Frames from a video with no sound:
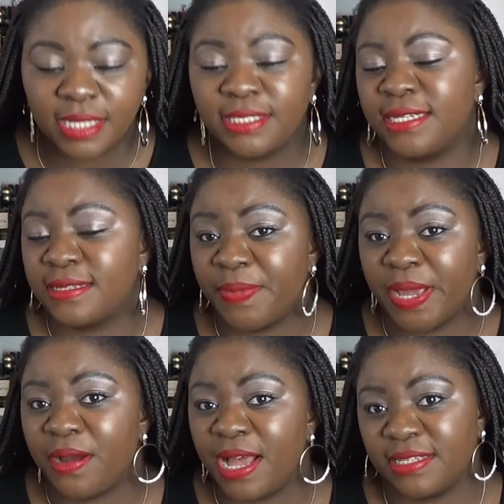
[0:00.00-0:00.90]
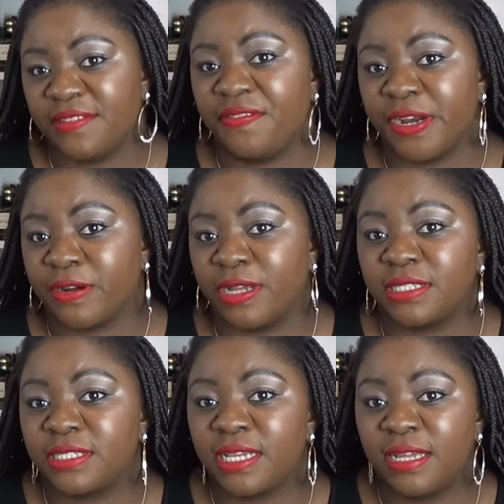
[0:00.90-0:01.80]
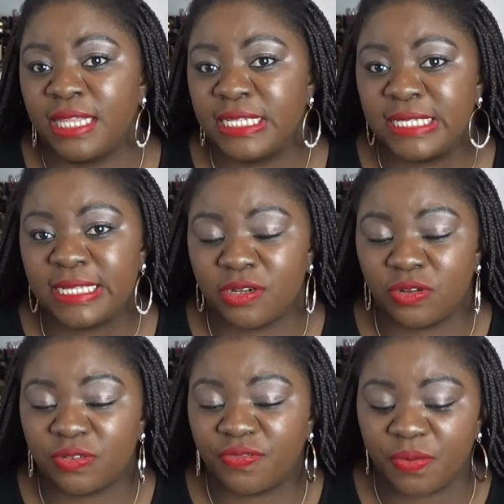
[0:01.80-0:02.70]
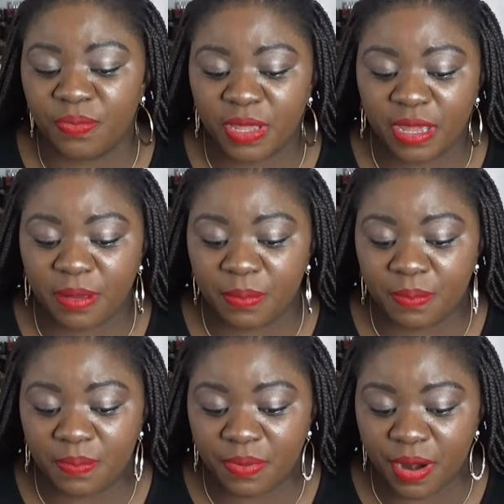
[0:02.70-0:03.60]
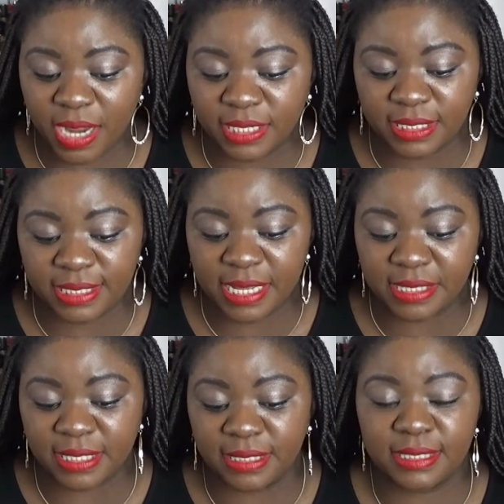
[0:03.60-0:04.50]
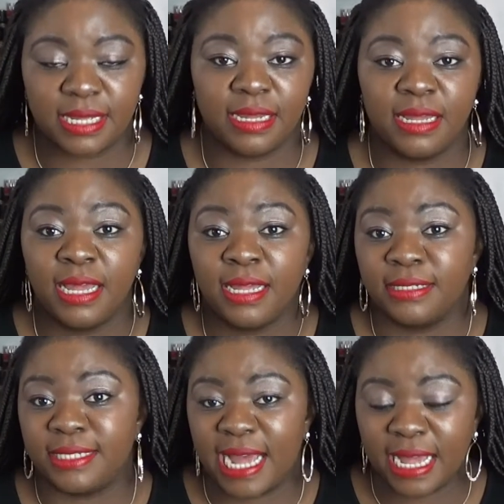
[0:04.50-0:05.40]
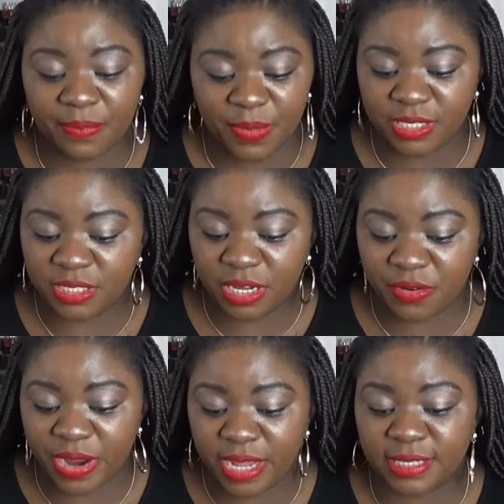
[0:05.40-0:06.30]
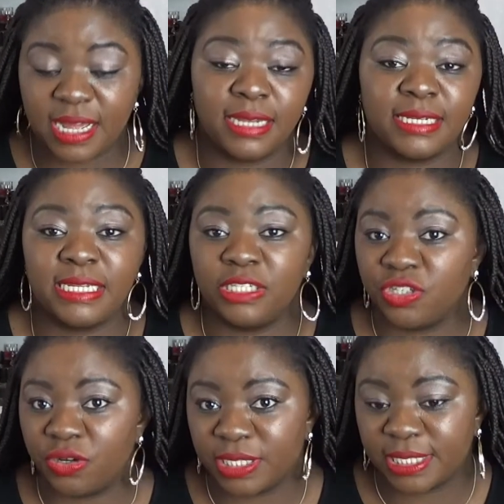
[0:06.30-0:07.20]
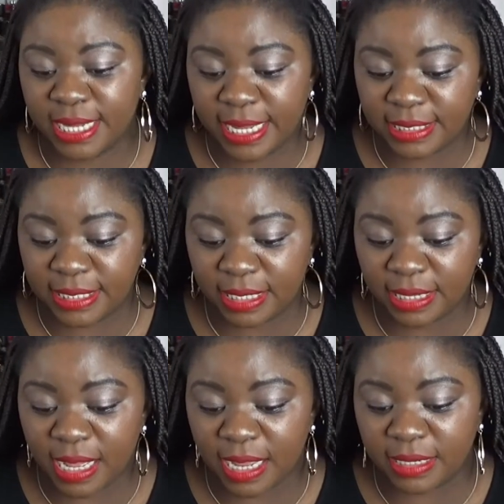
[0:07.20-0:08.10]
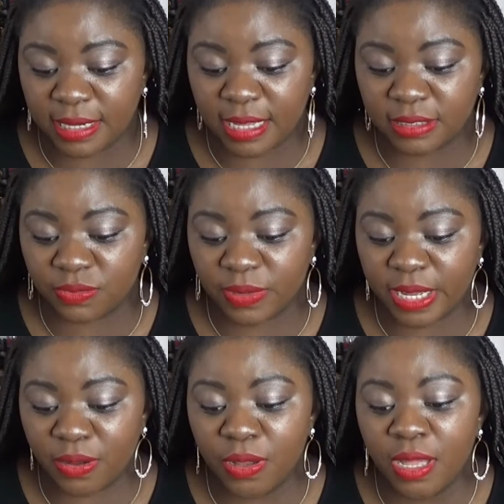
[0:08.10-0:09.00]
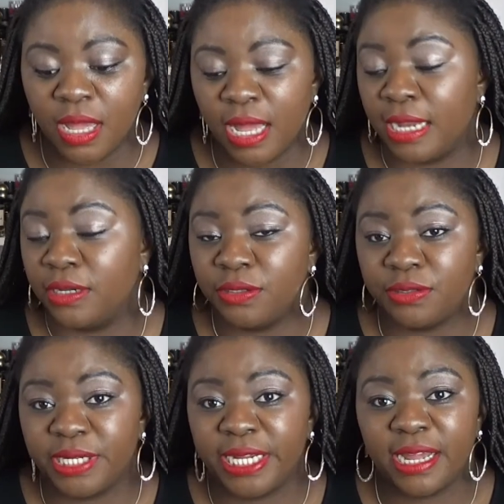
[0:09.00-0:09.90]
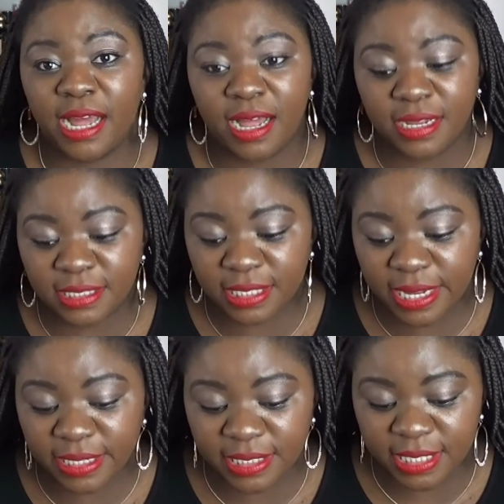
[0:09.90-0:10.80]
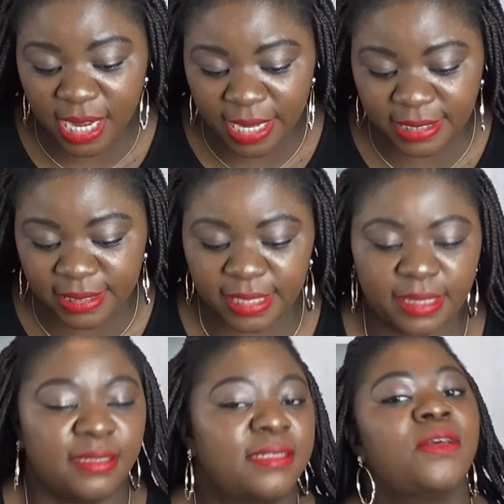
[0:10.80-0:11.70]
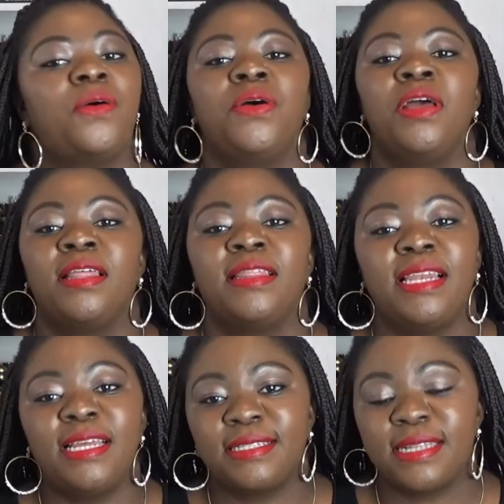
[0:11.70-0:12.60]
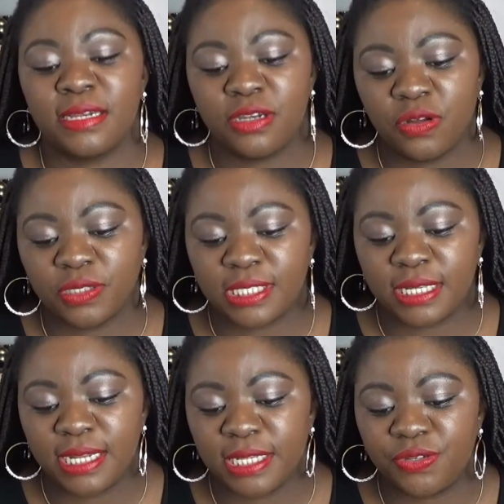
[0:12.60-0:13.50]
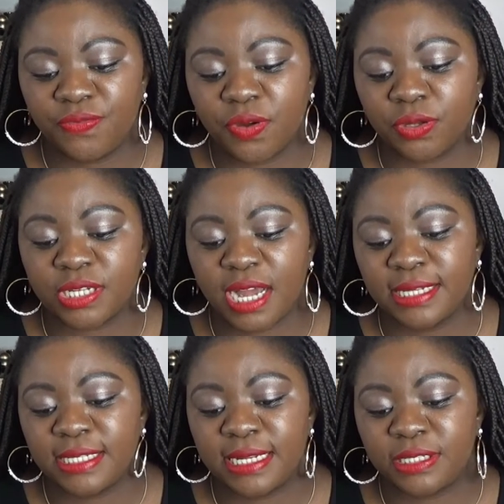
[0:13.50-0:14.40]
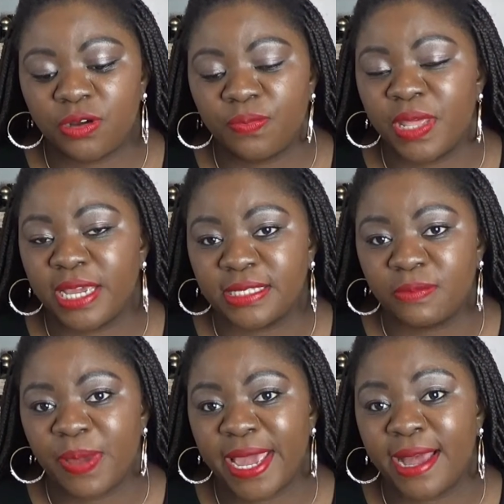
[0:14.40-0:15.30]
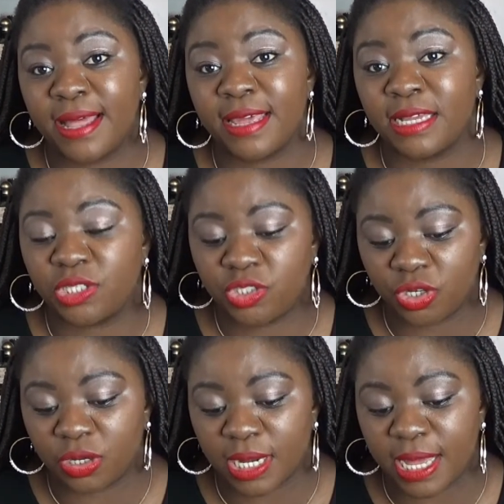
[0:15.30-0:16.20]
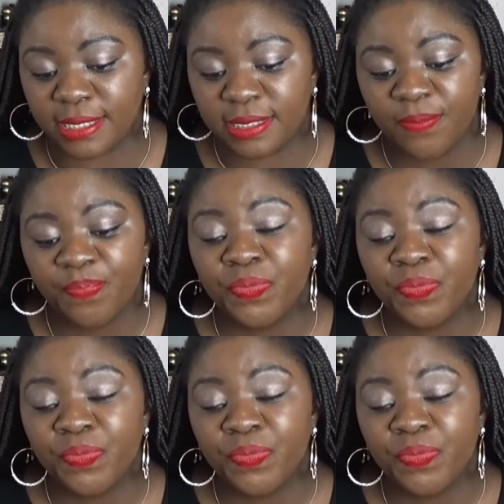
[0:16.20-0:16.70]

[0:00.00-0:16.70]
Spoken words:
Jezebel as a fragrance, this is a note from the brand. It says it's a dark, mysterious and intoxicating, and as well alluring and enticing. So the listed notes in this, you've got at the top there is pear, there is chocolate.